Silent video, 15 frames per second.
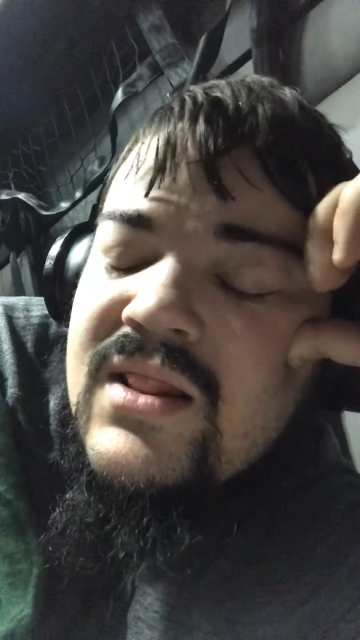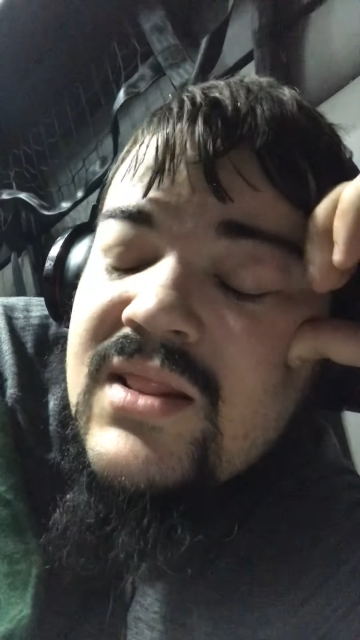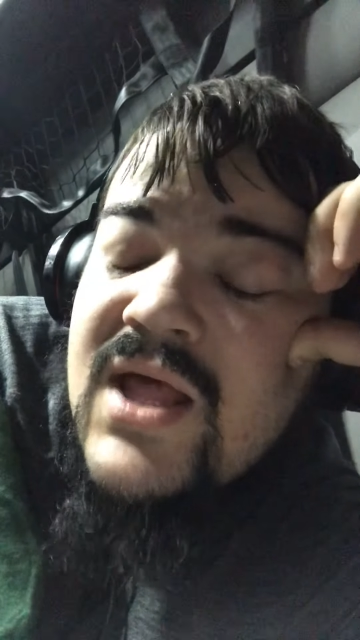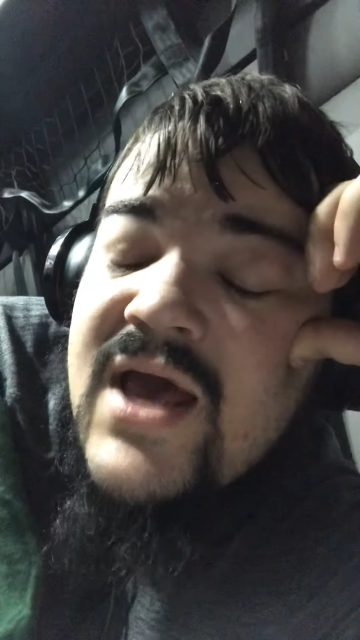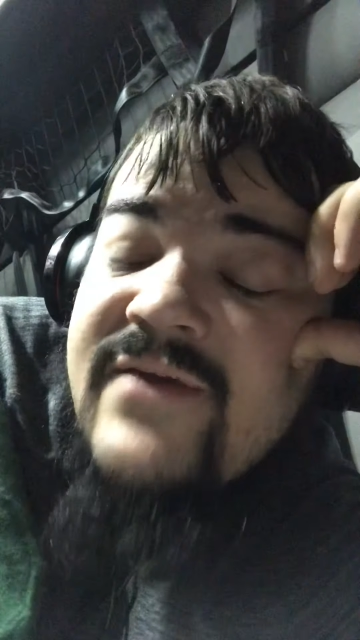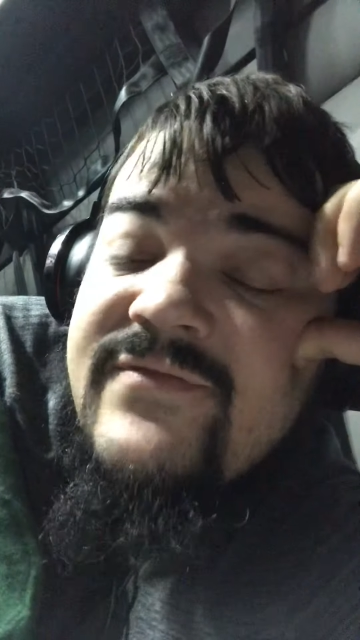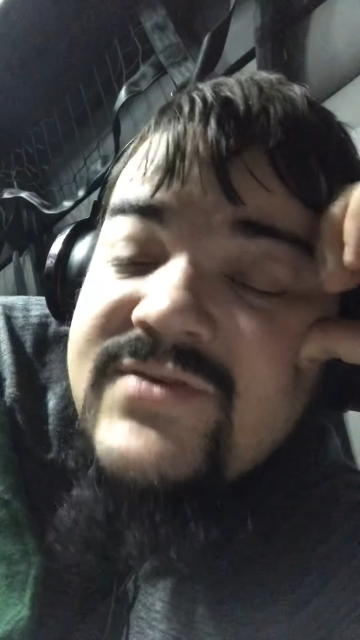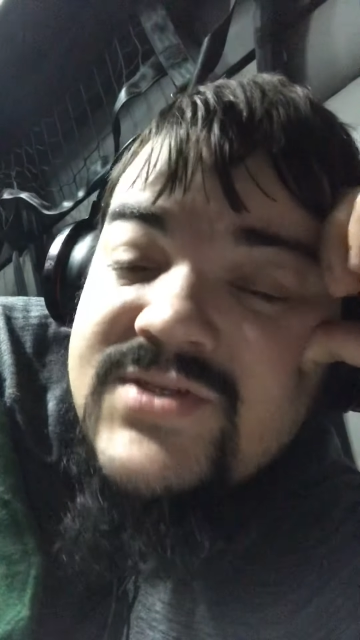
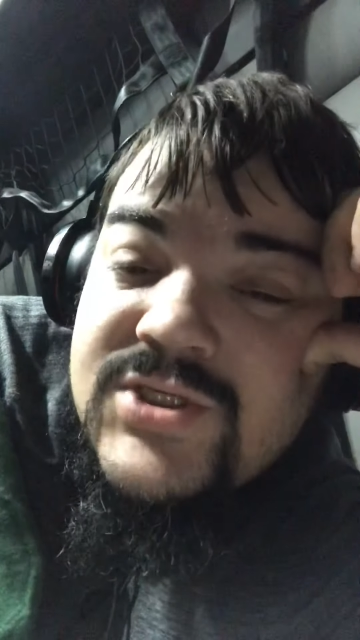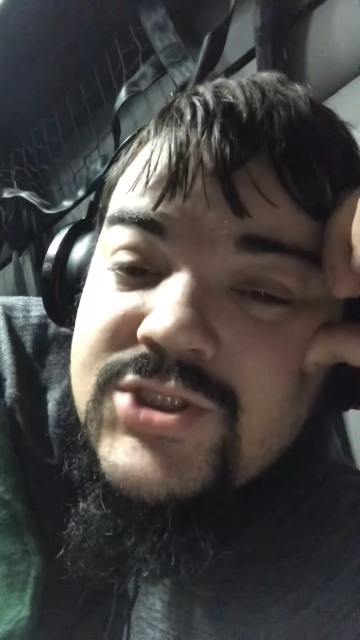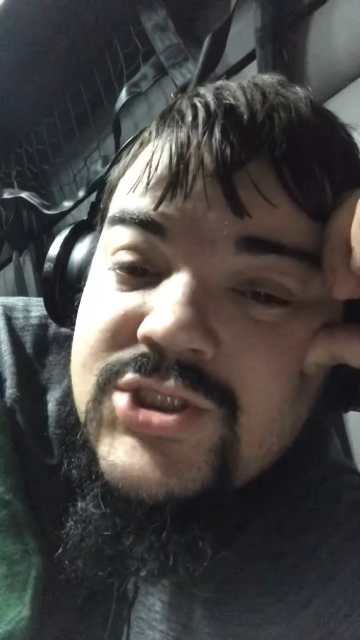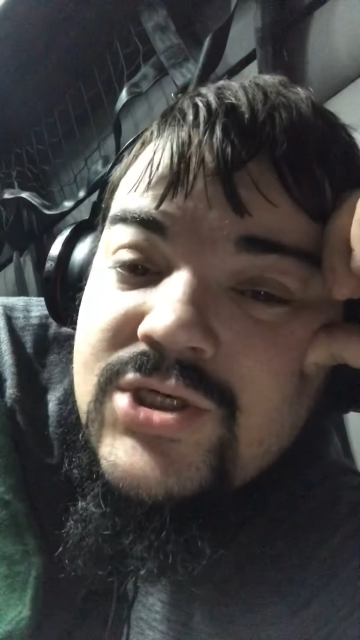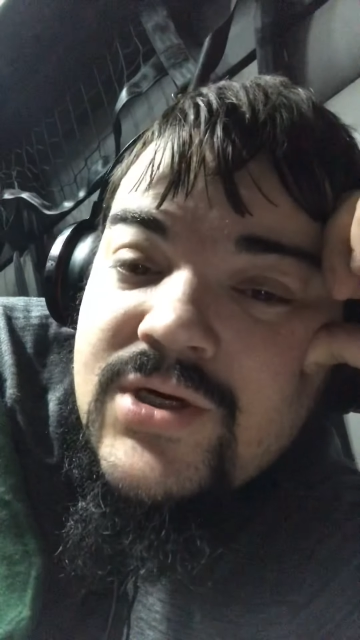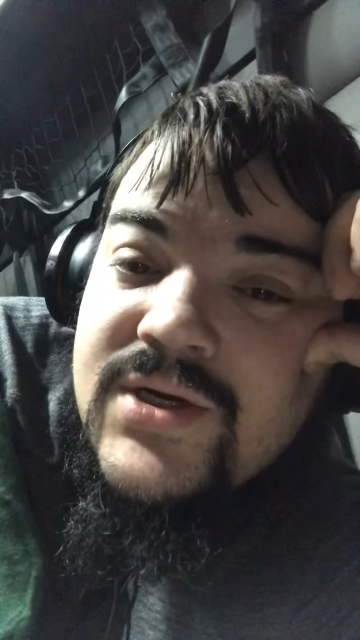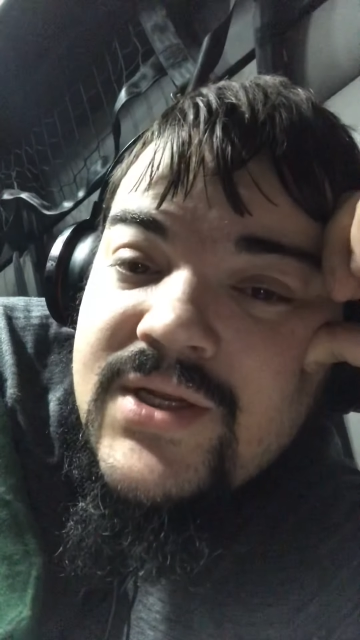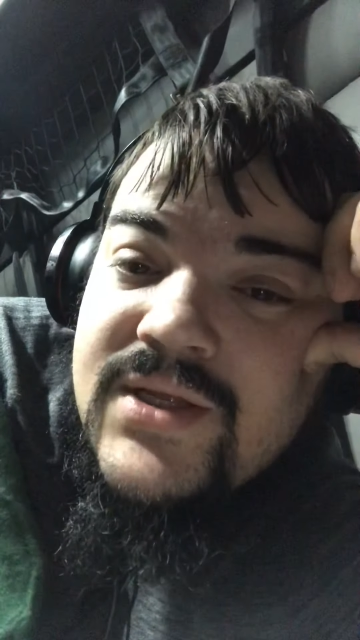Life is a
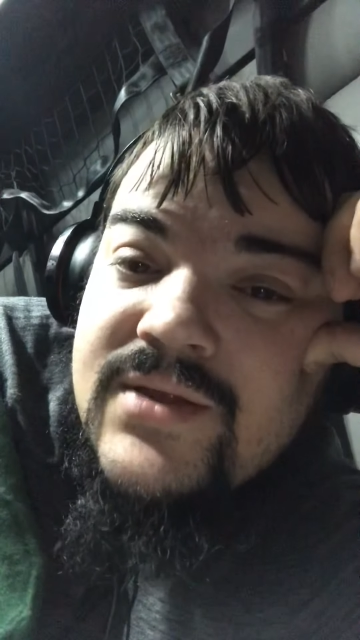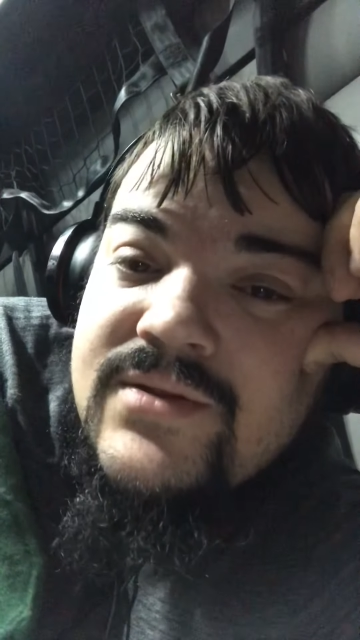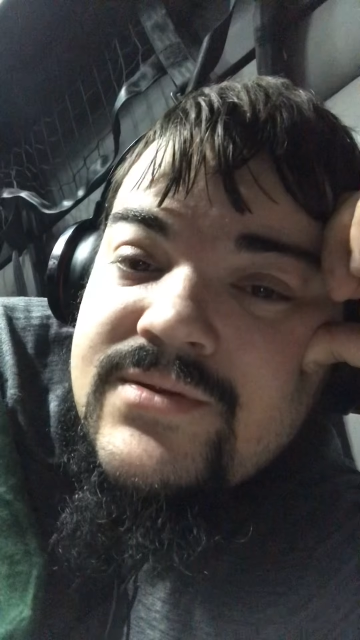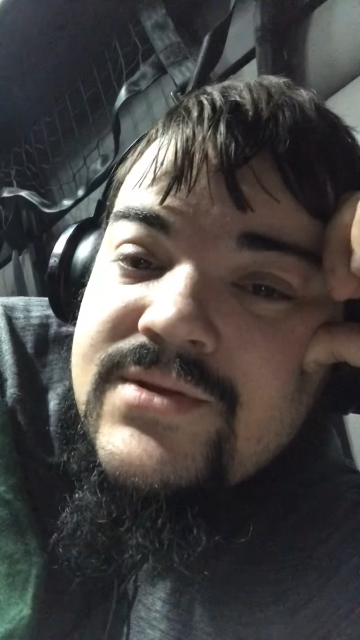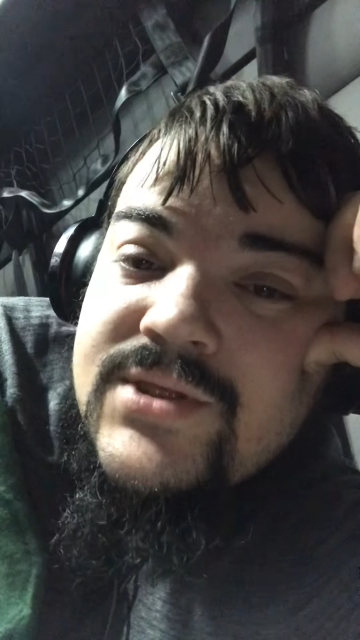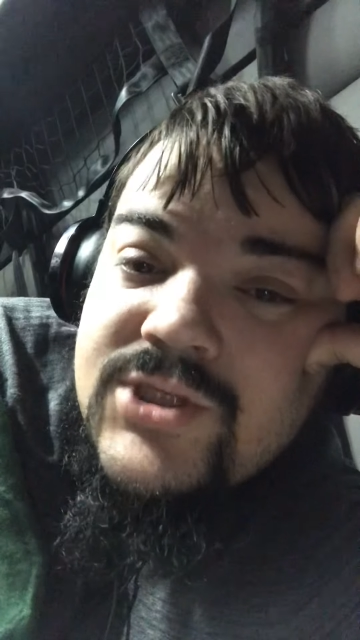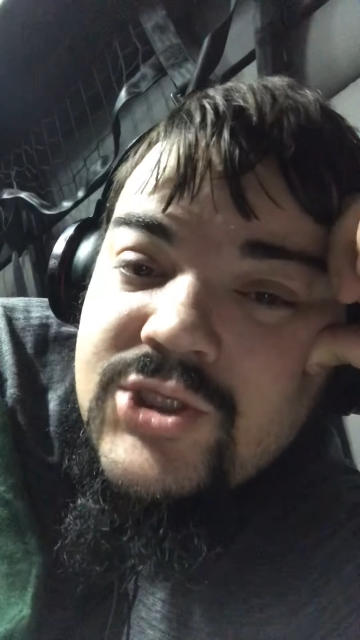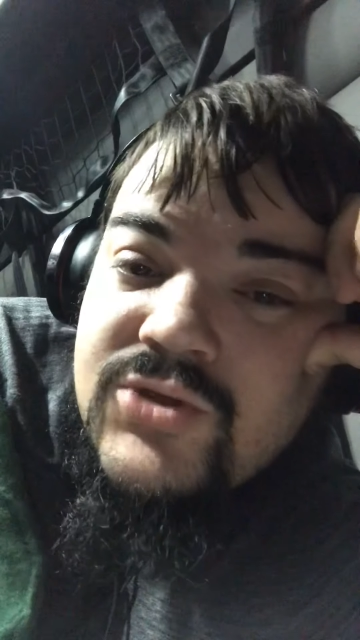journey
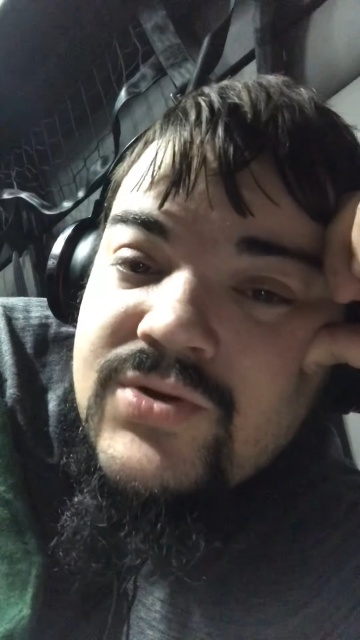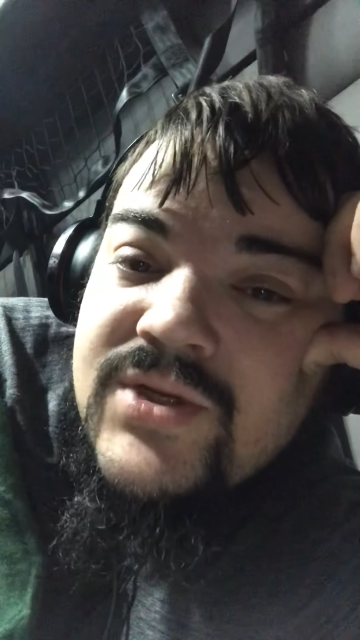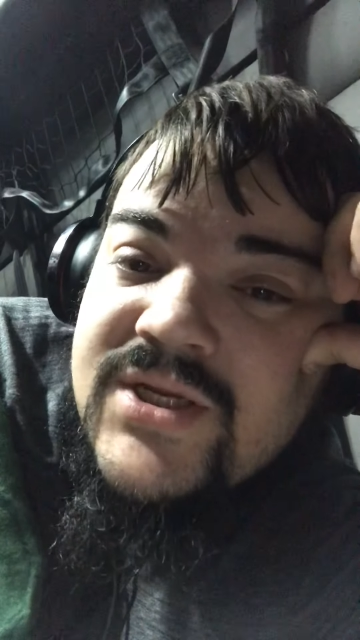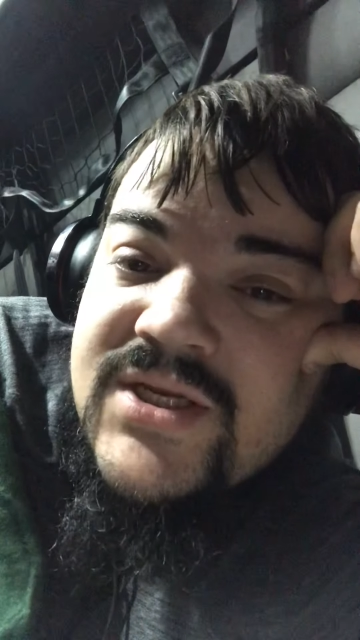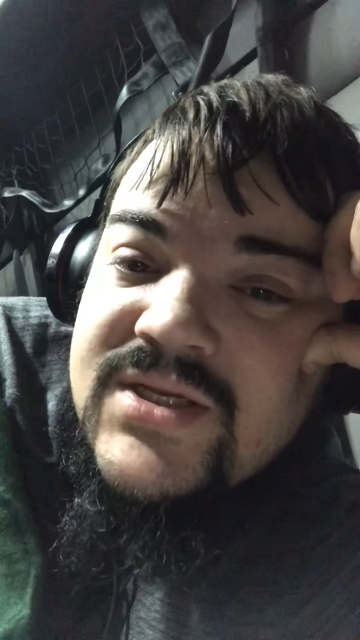that you need